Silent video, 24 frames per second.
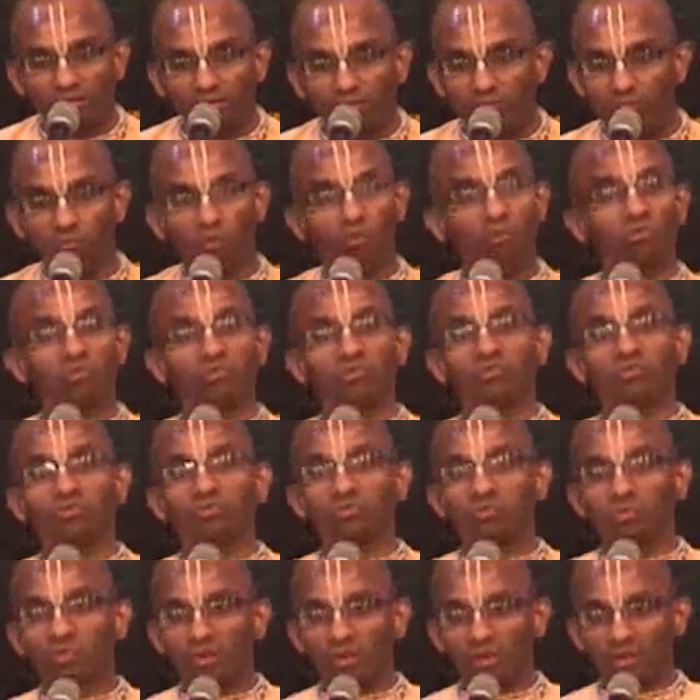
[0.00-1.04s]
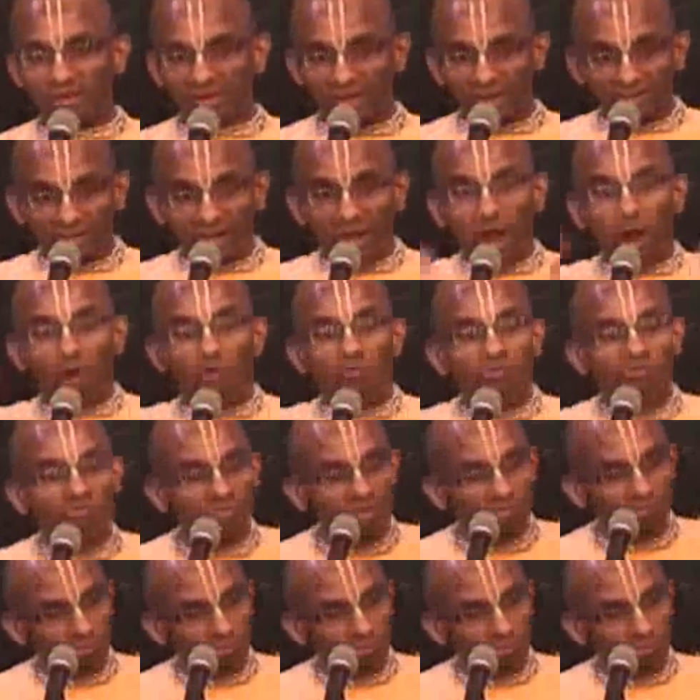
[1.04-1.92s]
we want to get out of the